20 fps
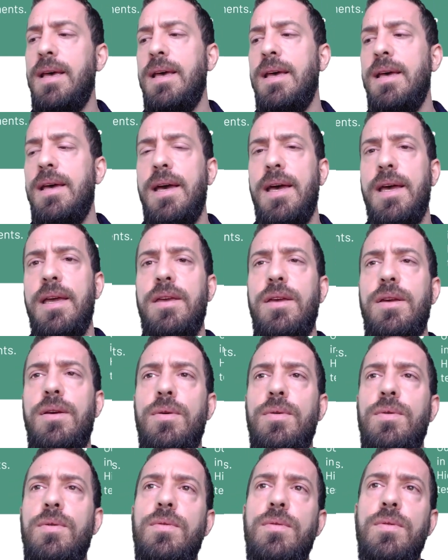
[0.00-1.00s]
and
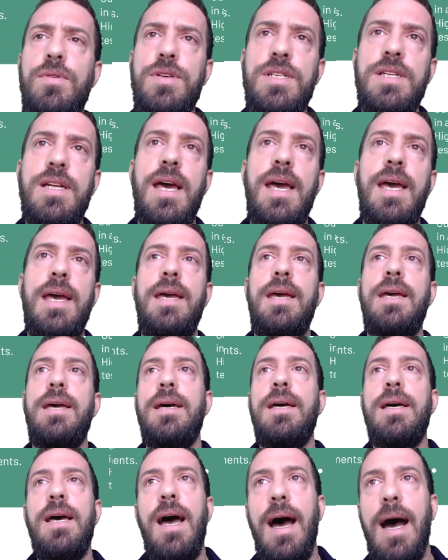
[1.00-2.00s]
you say,
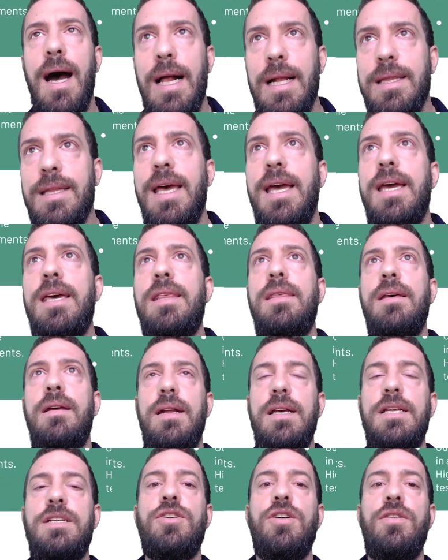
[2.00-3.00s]
I'll take the
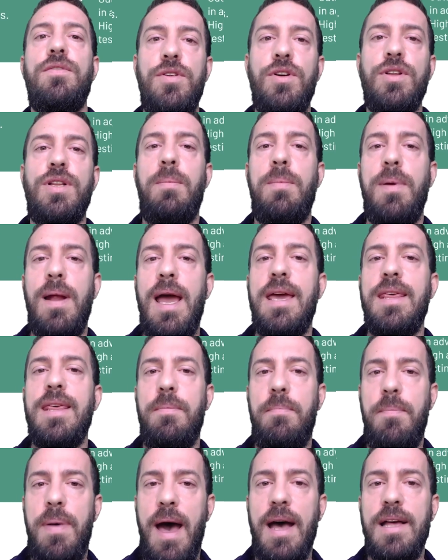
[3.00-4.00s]
risk of not applying the
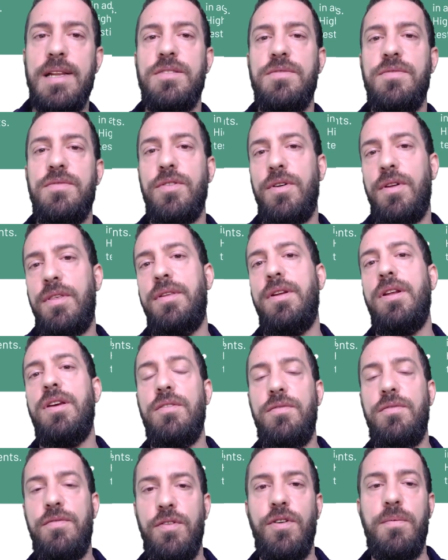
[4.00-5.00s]
patch for 3 or
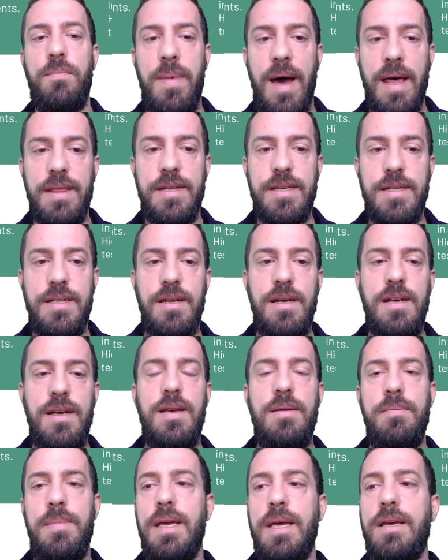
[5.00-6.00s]
4 months,
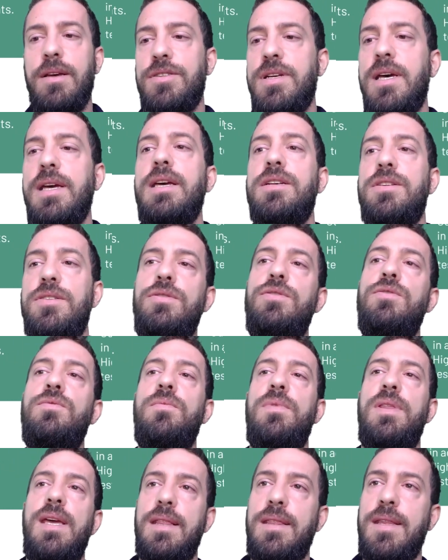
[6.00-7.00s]
because I assume
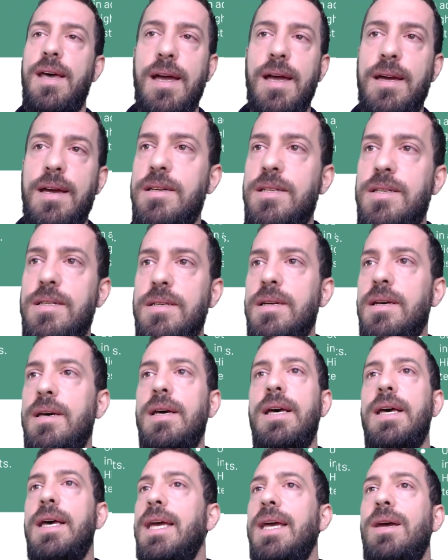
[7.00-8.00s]
the attackers,
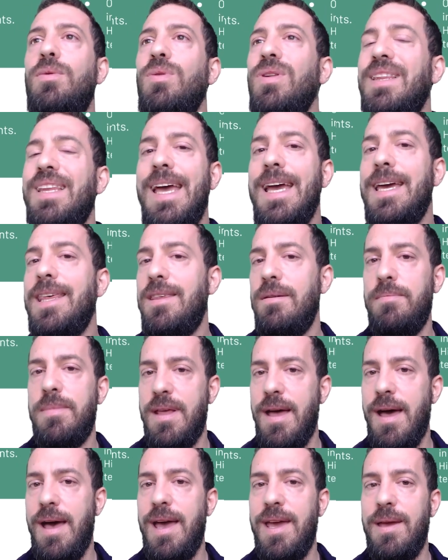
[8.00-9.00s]
it will take them
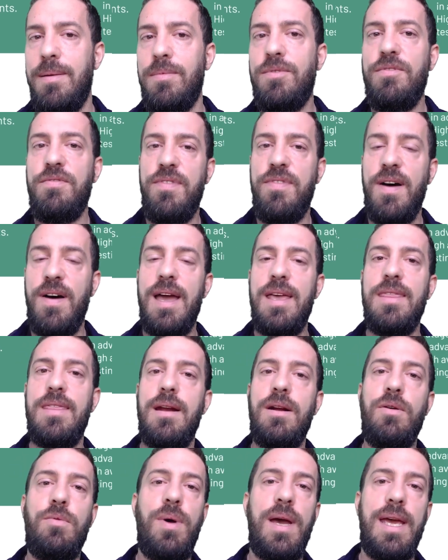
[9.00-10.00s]
time to find their
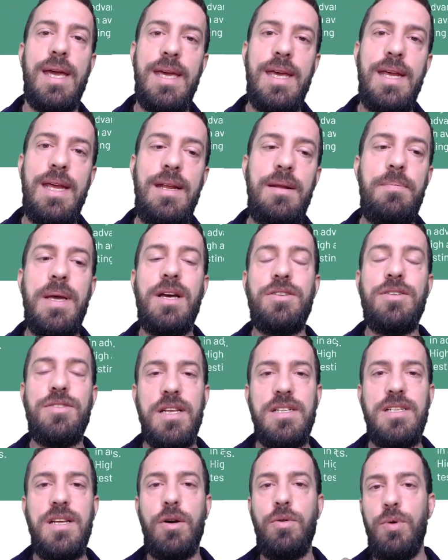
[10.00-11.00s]
way in, because there's
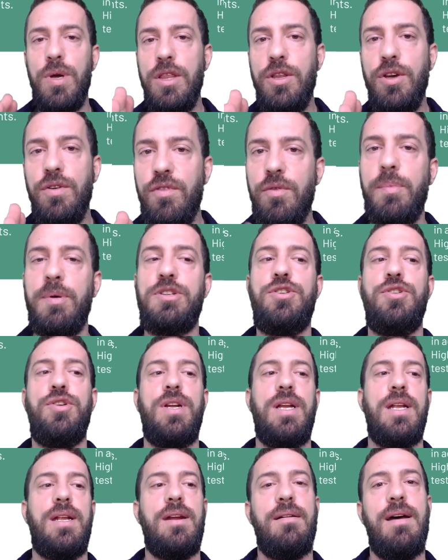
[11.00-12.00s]
a window of
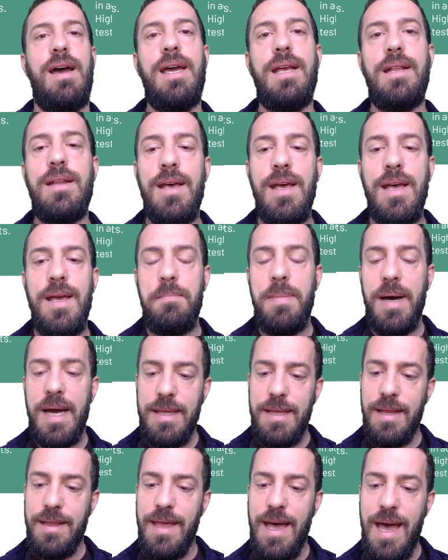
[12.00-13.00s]
opportunity, right? By
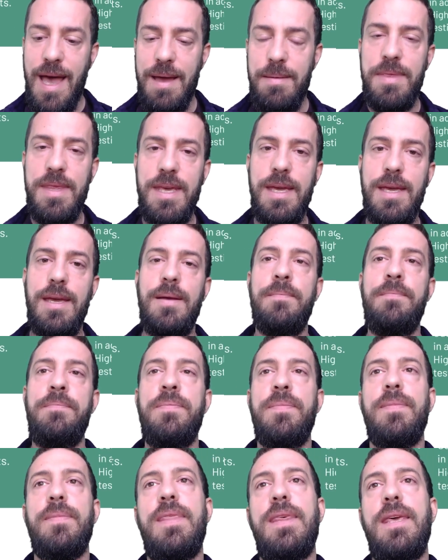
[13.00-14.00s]
the time
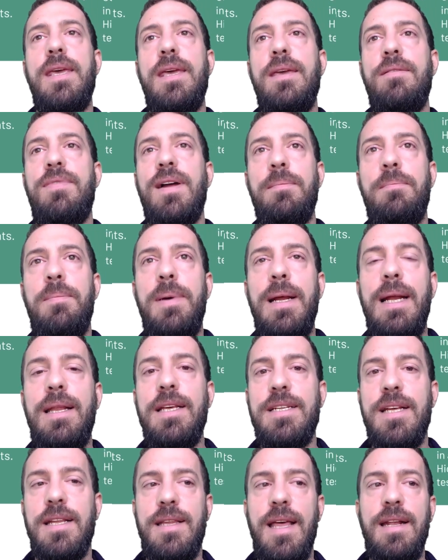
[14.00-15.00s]
the vulnerability is
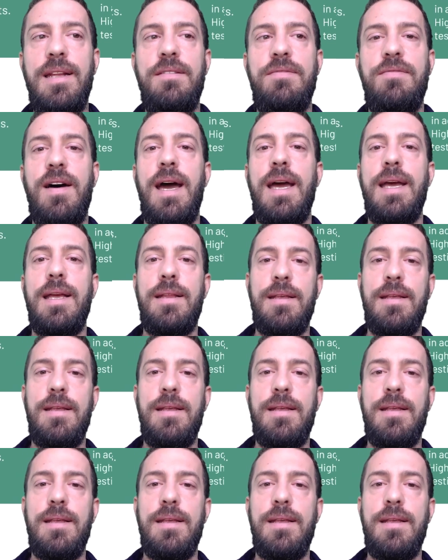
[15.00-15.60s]
identified